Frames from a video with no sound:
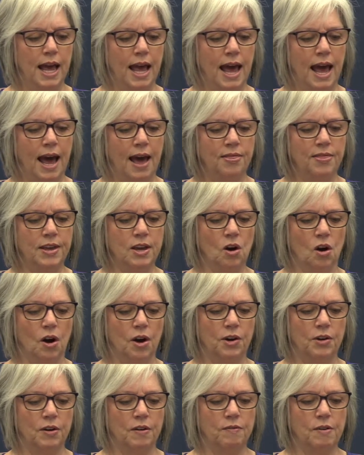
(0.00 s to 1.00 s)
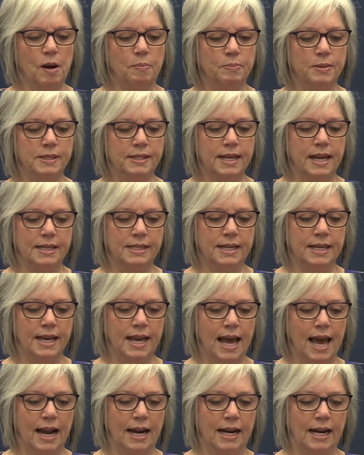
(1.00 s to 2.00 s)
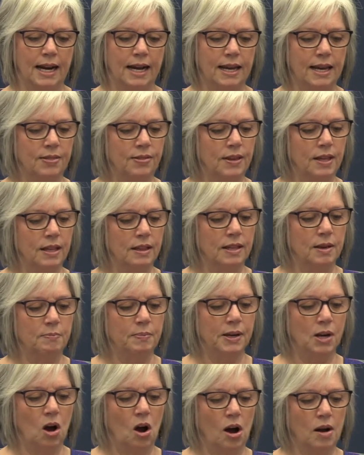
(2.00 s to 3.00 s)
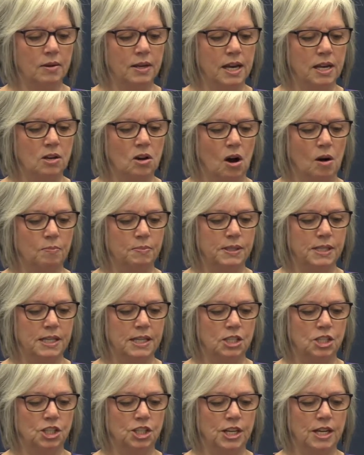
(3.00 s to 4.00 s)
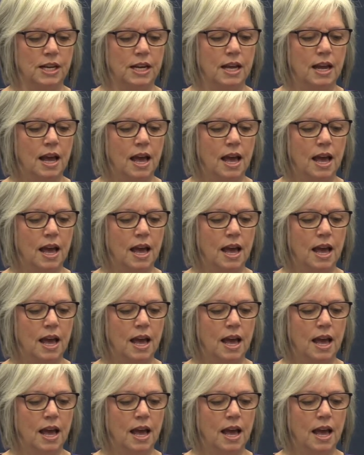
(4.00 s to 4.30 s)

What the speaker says: had the honor of representing Canada in the Olympic hockey competition.